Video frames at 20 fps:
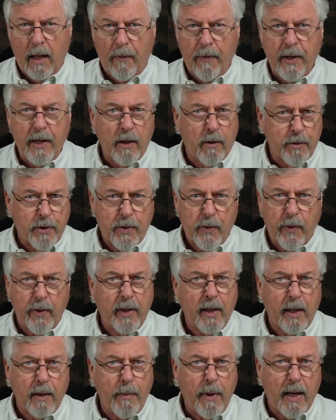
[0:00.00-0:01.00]
They don't say
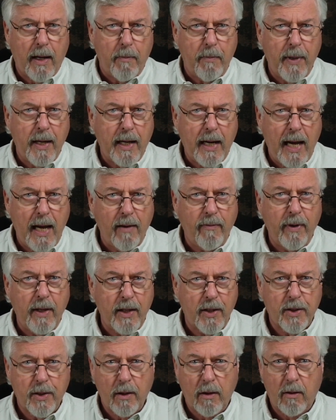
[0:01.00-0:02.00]
anything about it being heavy,
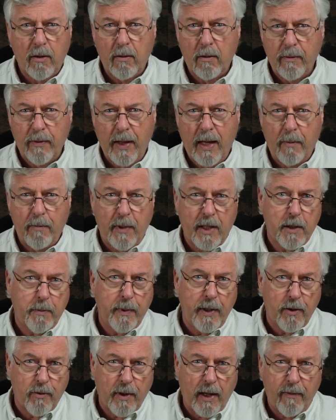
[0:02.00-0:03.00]
so that must
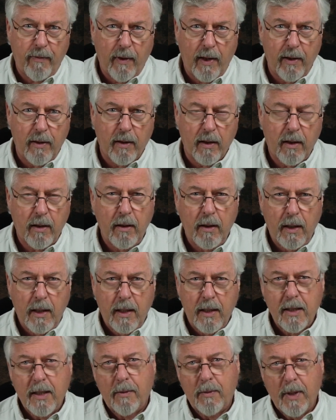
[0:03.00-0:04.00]
be a dry fly hook.
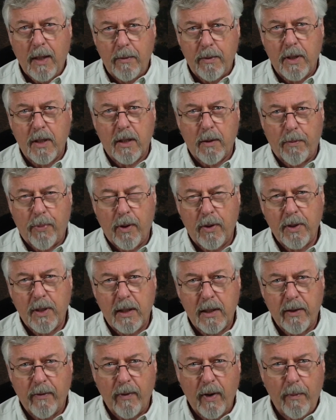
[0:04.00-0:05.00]
Sometimes it's a
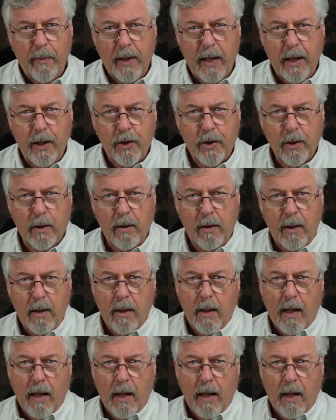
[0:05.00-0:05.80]
process of elimination.